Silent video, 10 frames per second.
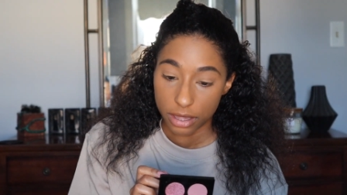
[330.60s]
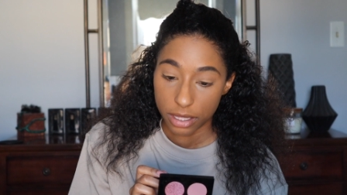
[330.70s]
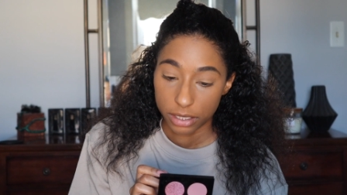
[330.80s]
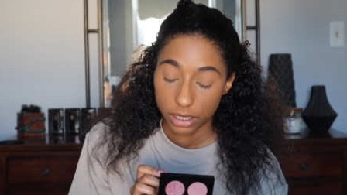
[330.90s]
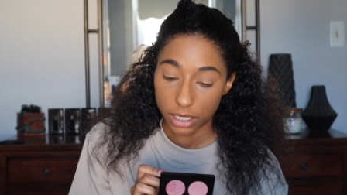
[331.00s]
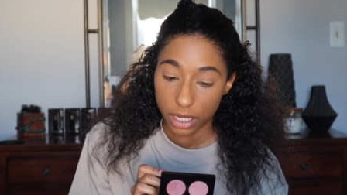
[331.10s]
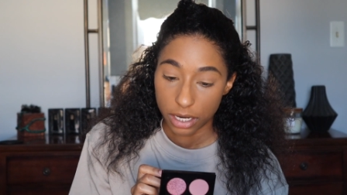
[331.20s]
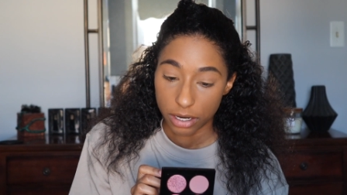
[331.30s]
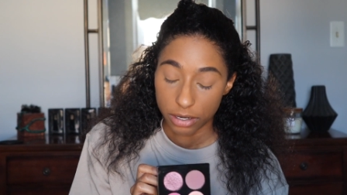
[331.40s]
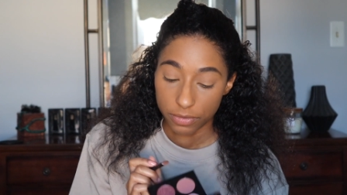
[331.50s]
the
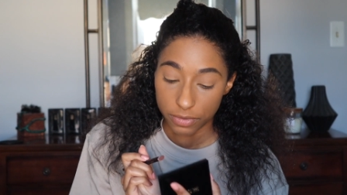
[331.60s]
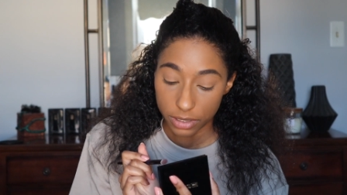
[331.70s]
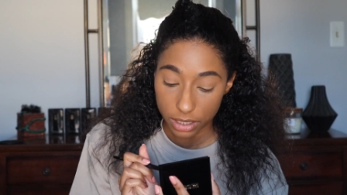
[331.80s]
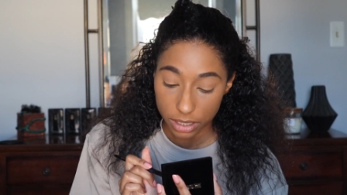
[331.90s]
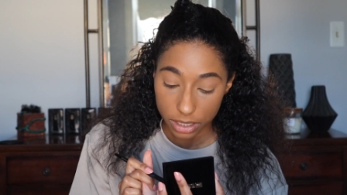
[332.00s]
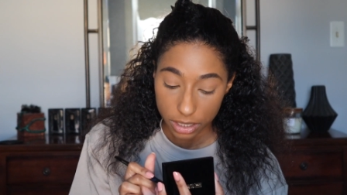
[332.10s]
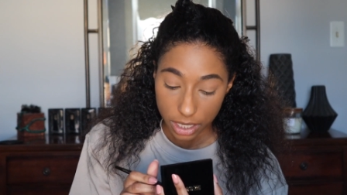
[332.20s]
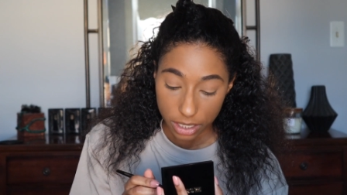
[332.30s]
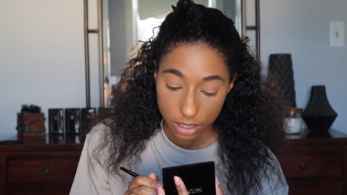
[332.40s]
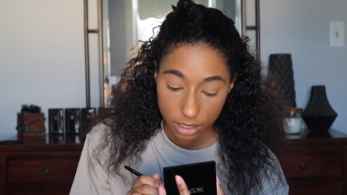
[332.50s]
shade Earthly
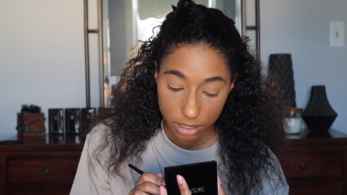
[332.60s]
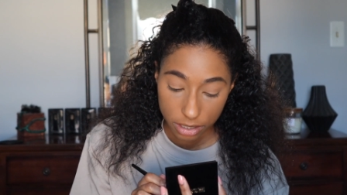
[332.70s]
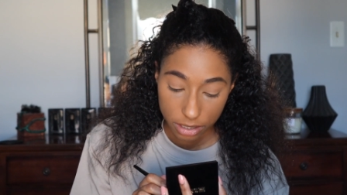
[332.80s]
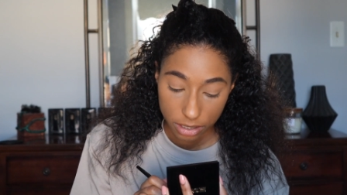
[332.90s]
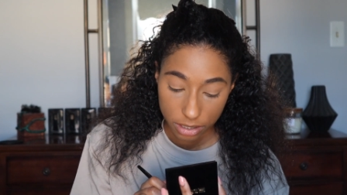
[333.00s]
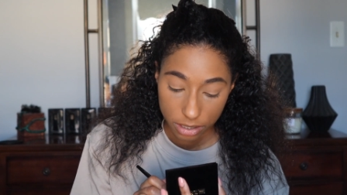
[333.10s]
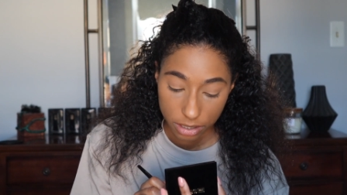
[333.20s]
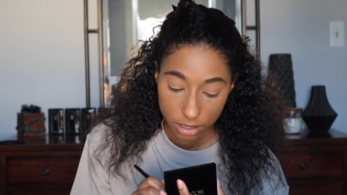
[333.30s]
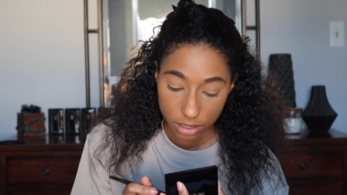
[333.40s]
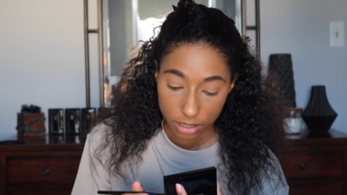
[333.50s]
Delight
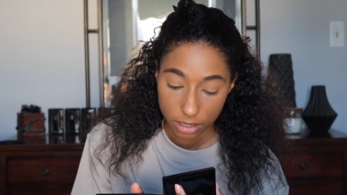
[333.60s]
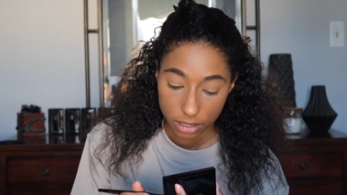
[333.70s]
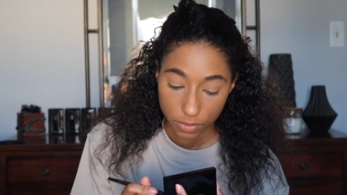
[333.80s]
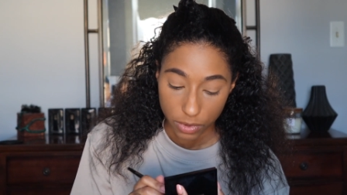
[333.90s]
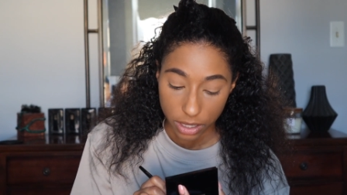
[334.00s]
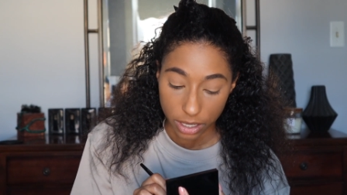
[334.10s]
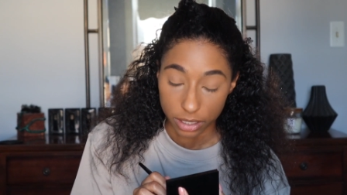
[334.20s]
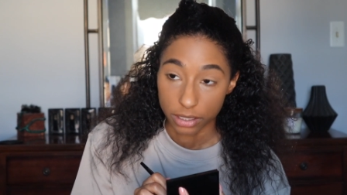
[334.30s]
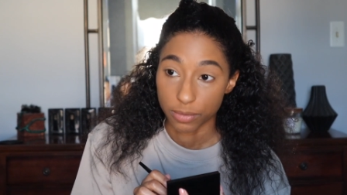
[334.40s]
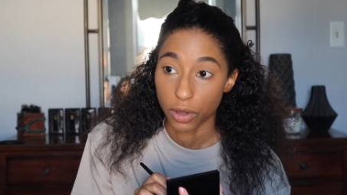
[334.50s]
with a
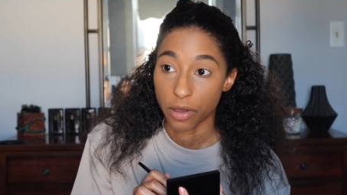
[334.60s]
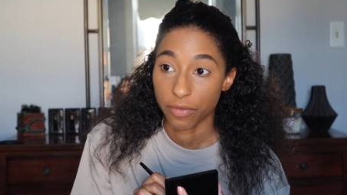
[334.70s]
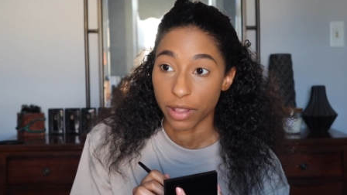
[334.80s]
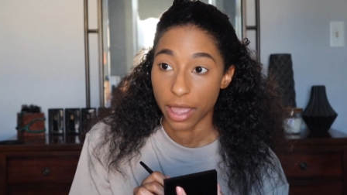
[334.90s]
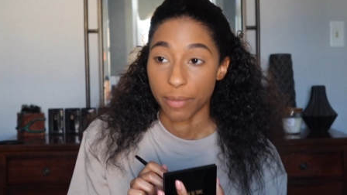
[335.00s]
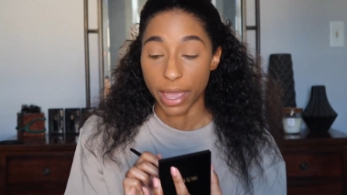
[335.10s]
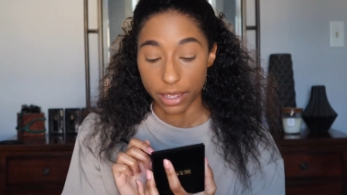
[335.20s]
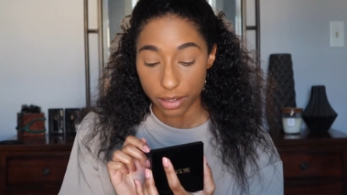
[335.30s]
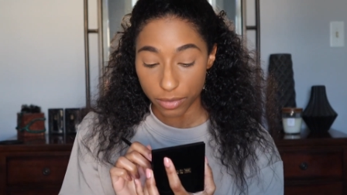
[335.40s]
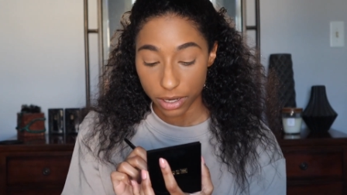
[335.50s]
small flat
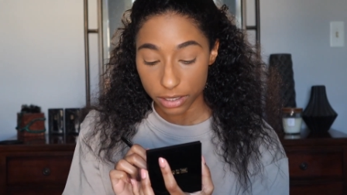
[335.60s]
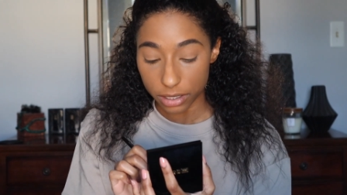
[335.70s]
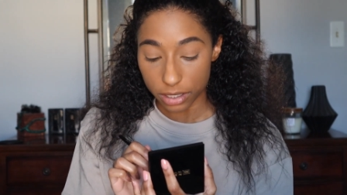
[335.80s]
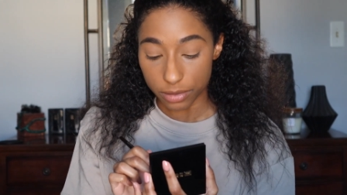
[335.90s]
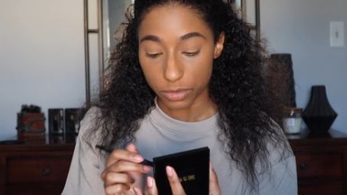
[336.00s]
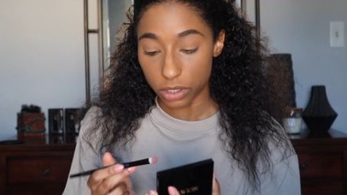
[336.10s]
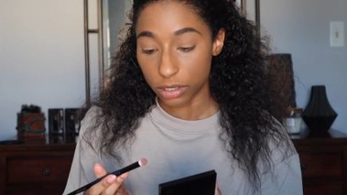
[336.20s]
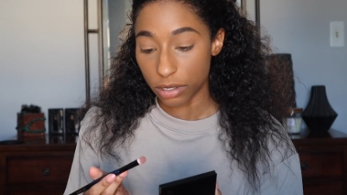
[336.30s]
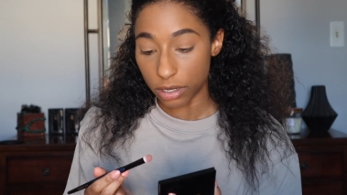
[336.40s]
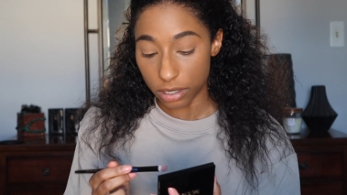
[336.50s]
packing brush and I'm just
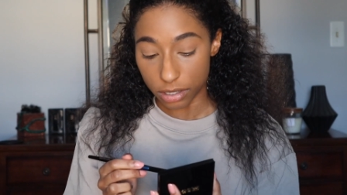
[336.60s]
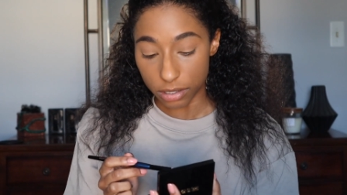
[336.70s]
going to